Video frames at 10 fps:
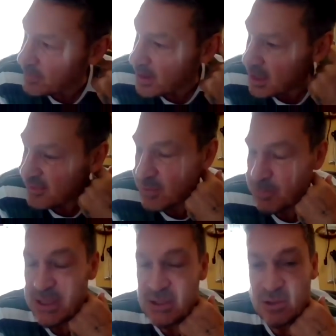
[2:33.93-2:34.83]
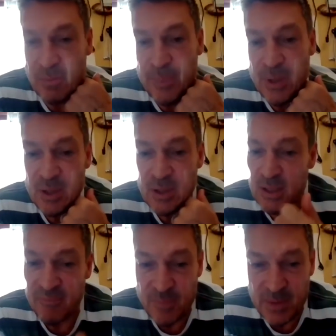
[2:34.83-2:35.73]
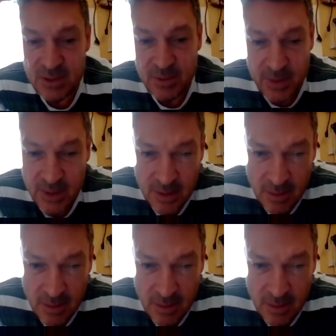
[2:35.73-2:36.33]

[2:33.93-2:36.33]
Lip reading: live in a place called Bergen. Have you been to Bergen?